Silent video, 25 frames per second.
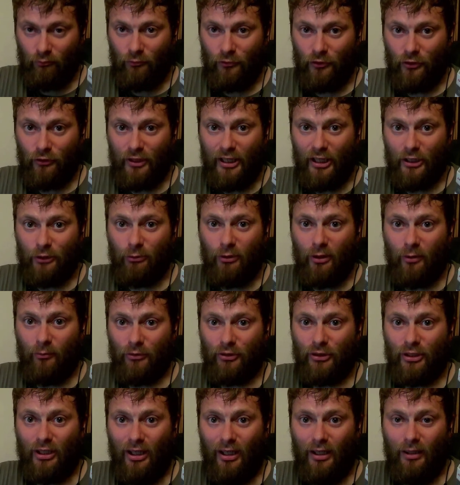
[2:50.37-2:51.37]
So that's where I'm
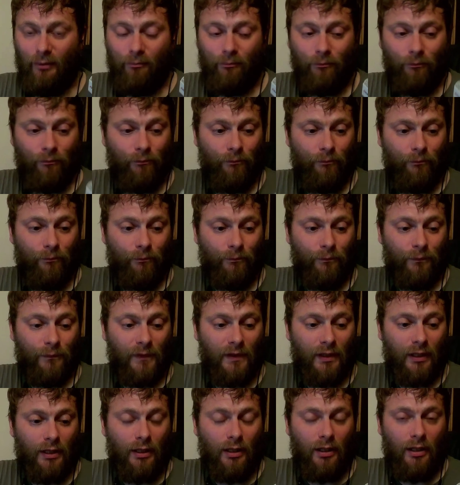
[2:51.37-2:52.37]
starting.
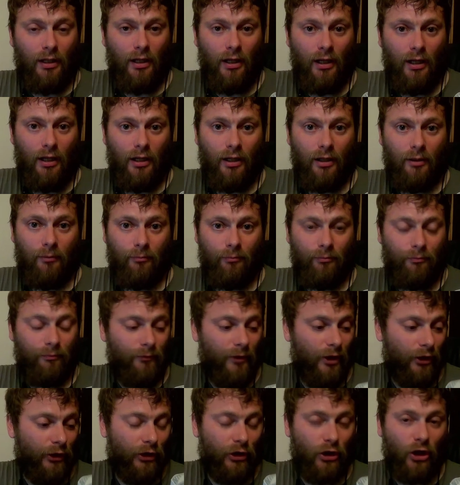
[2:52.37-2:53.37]

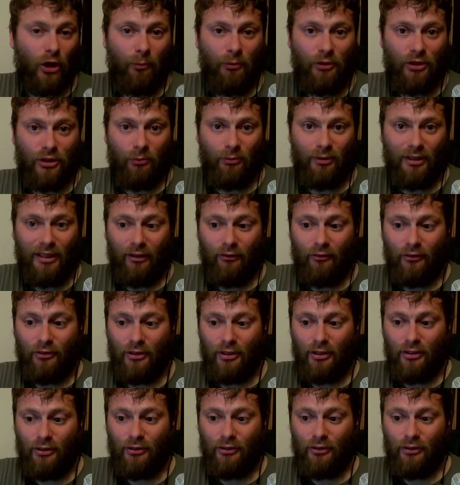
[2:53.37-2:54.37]
I could copy someone
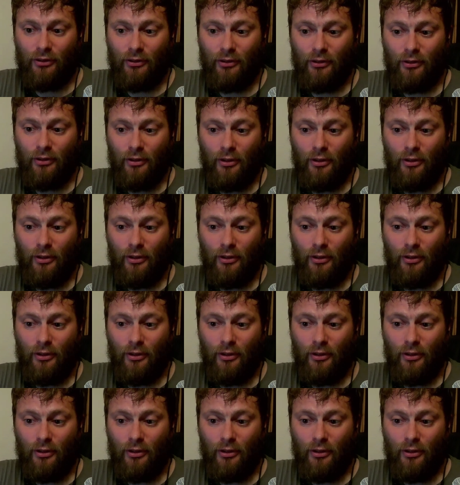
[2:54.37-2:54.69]
else's,